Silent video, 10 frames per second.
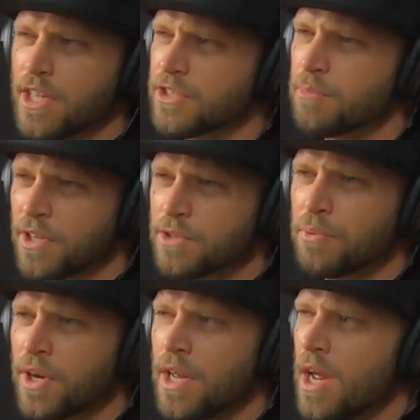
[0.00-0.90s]
It's a yeah. it's a
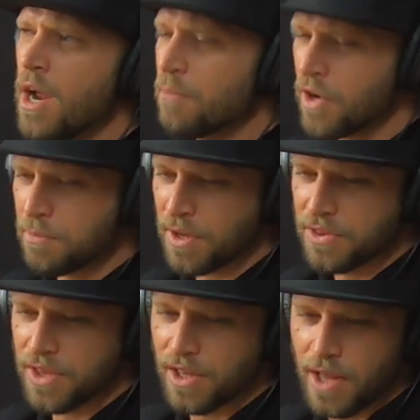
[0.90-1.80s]
pretty pretty
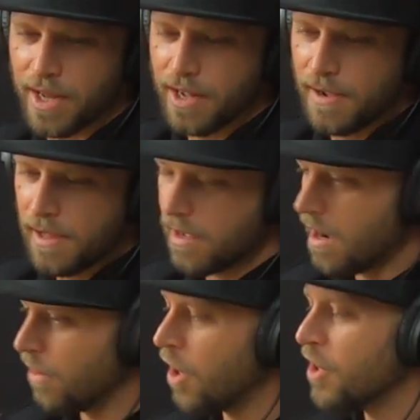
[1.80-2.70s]
big thing like
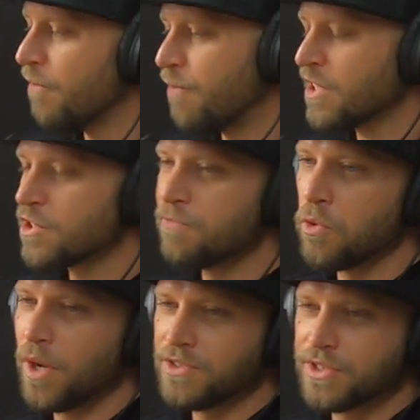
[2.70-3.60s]
a lot of the
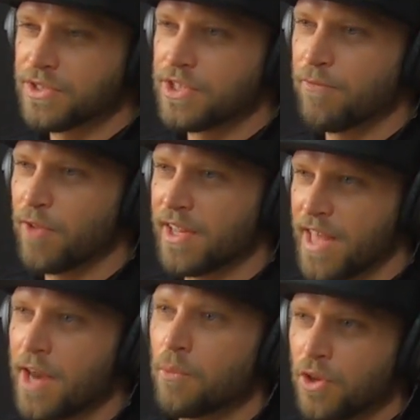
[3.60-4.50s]
festival ones and stuff like
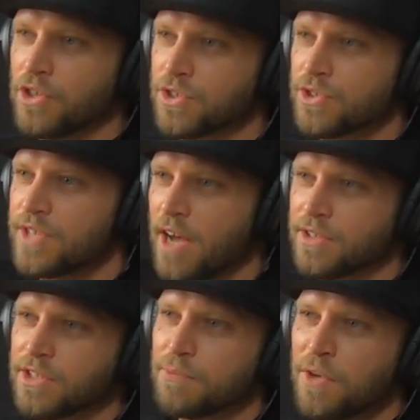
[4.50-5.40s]
that are where there's
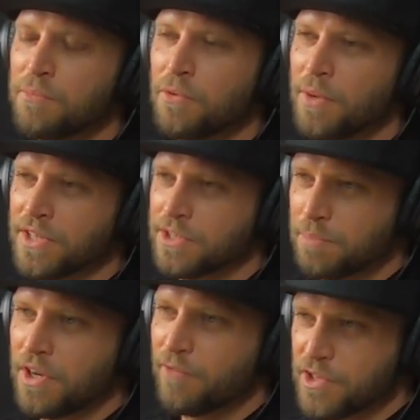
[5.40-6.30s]
thousands of people but it's a
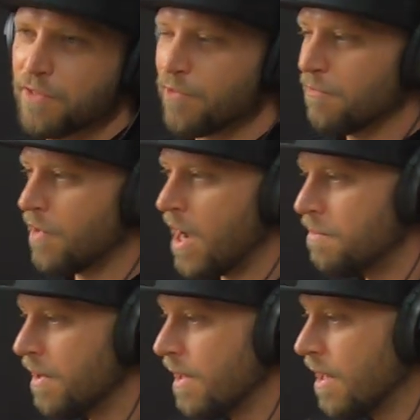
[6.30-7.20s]
bit of a different
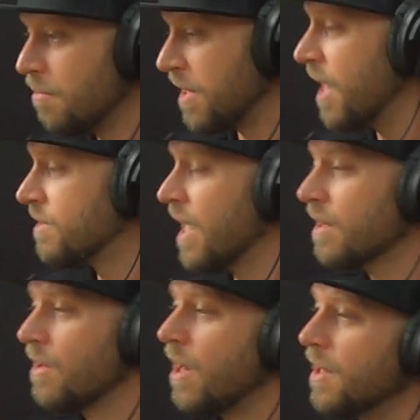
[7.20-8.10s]
vibe. But yeah,
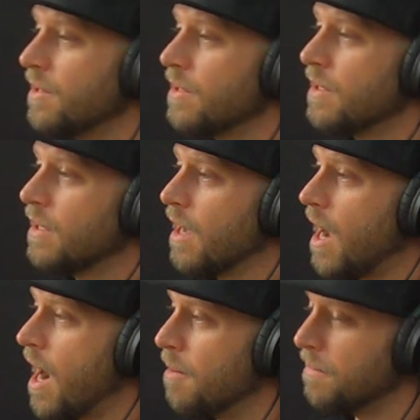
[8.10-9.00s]
Tech N9ne
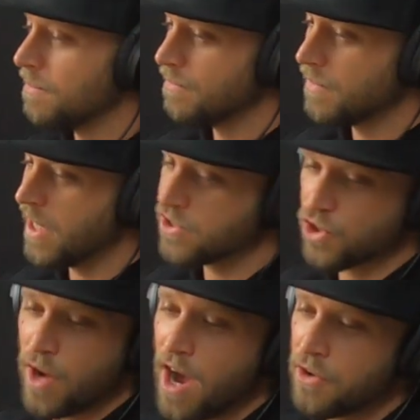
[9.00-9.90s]
um his
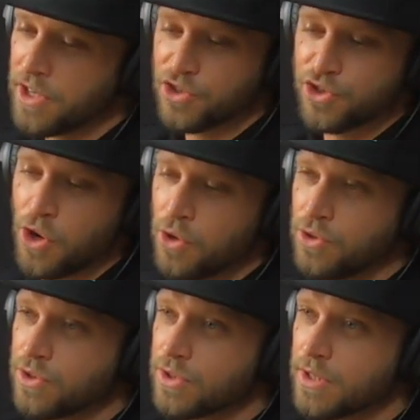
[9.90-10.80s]
crowd, his
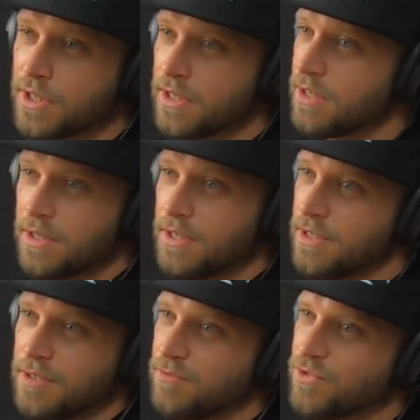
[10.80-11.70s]
shows
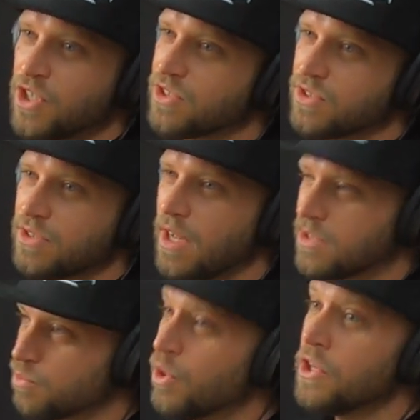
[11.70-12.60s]
just
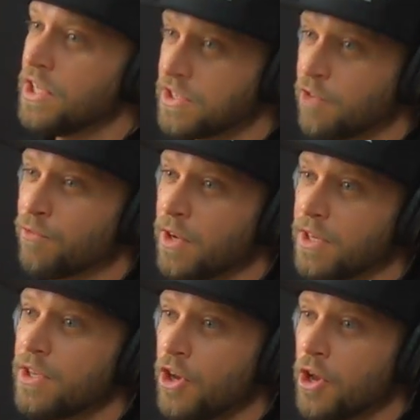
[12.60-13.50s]
it's really
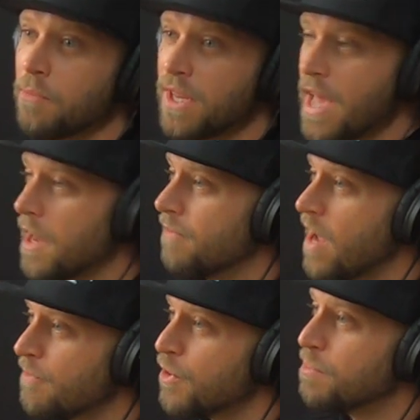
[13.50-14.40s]
different, you know what I mean? Out of
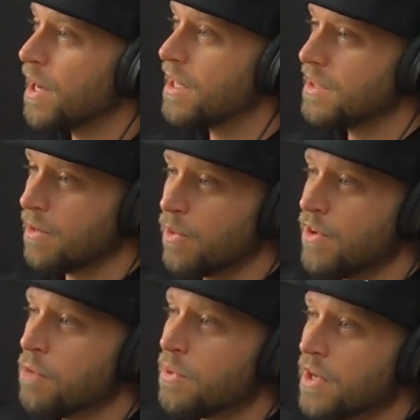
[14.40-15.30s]
everybody that
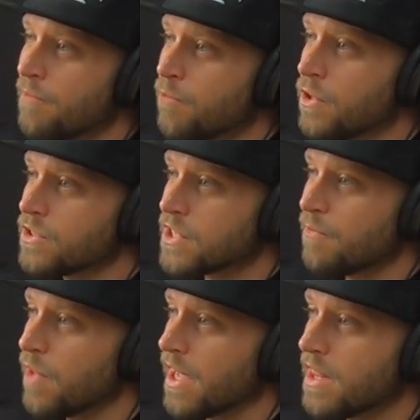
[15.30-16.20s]
we opened up for and
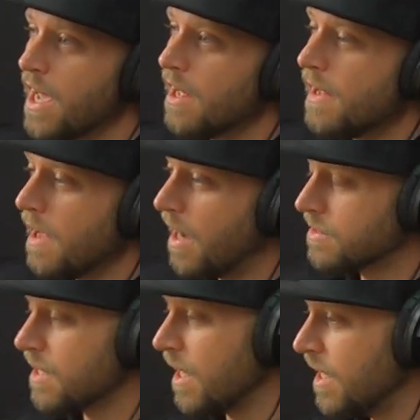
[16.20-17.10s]
stuff like that,
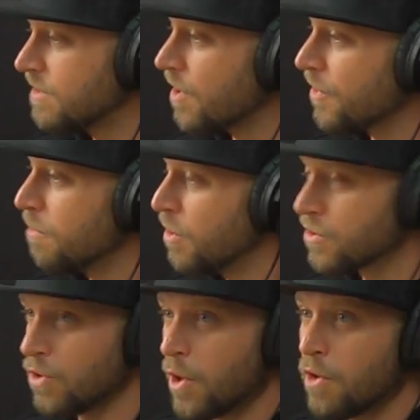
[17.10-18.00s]
I'd say he's got the
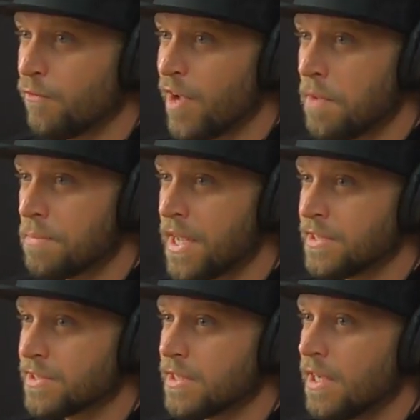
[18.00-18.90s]
most loyal fan
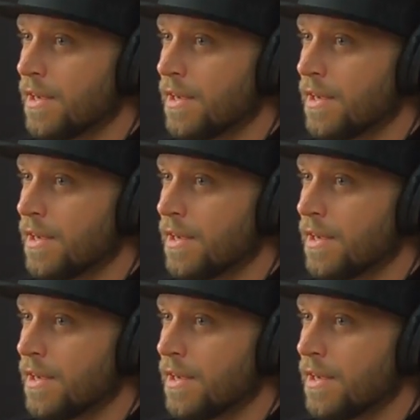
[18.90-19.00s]
base.